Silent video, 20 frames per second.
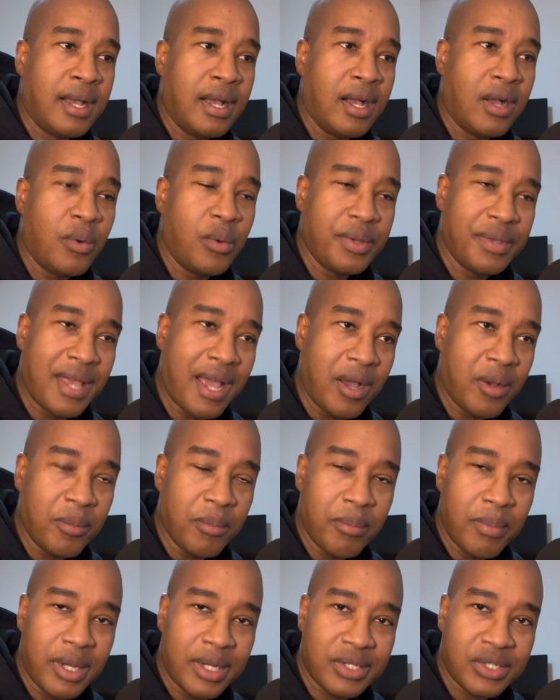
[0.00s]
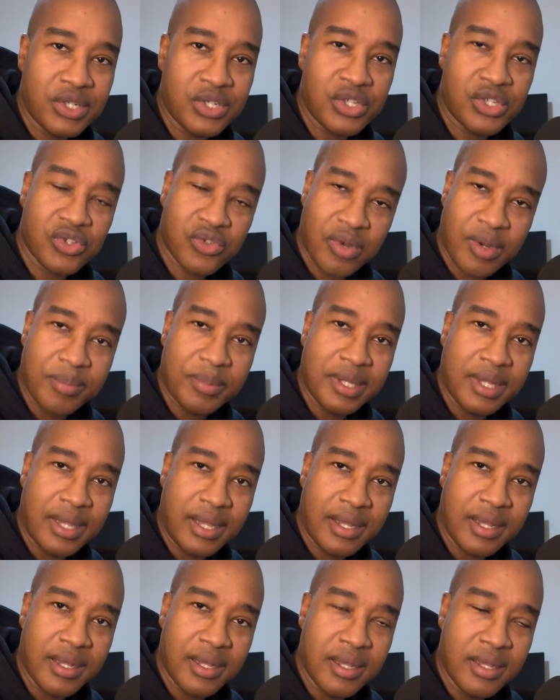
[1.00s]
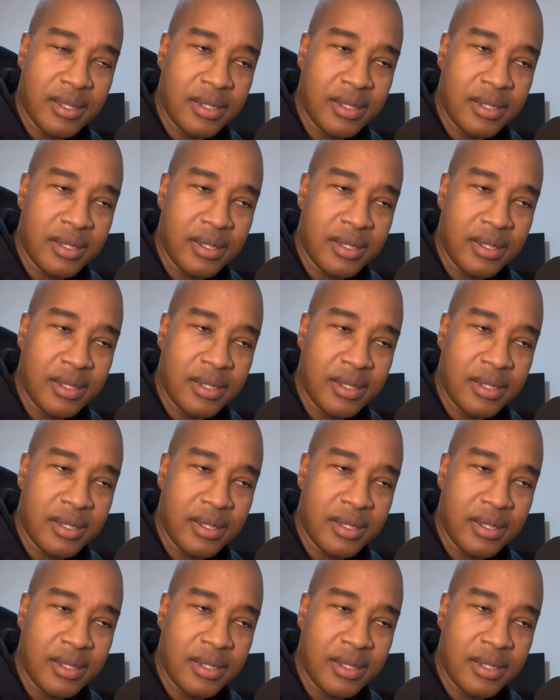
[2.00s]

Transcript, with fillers: uh, without much scripting,